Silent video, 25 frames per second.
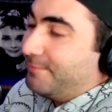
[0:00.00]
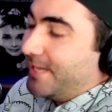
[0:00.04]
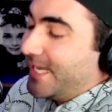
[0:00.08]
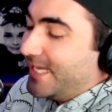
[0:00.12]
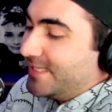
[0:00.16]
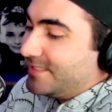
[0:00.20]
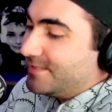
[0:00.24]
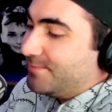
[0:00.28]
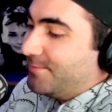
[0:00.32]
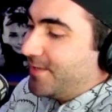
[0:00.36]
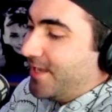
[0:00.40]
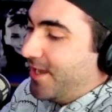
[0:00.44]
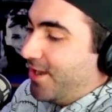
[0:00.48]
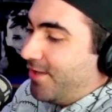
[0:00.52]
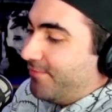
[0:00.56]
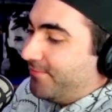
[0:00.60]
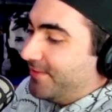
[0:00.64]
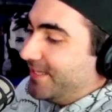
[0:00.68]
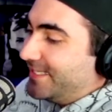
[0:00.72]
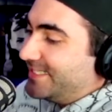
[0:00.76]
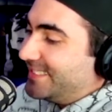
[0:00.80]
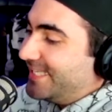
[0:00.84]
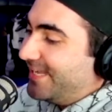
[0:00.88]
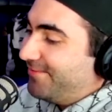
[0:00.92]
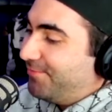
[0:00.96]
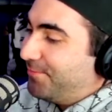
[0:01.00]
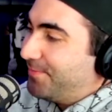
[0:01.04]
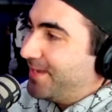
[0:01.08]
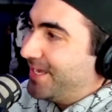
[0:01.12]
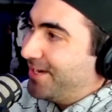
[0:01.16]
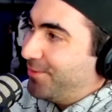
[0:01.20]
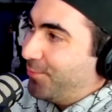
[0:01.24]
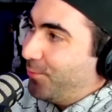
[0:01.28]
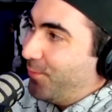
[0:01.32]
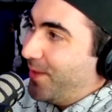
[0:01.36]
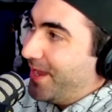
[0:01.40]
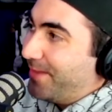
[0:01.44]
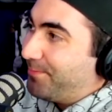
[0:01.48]
Pissed me off. There's never been
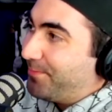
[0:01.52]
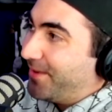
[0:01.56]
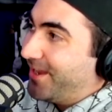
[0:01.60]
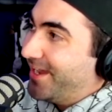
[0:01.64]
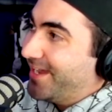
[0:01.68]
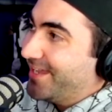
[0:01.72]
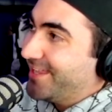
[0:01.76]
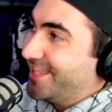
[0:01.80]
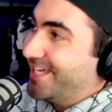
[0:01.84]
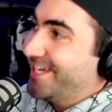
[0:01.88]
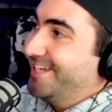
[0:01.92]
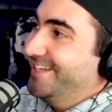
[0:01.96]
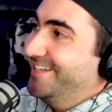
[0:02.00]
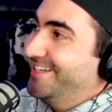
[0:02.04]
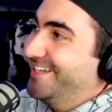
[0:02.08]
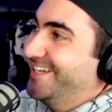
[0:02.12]
a whip either.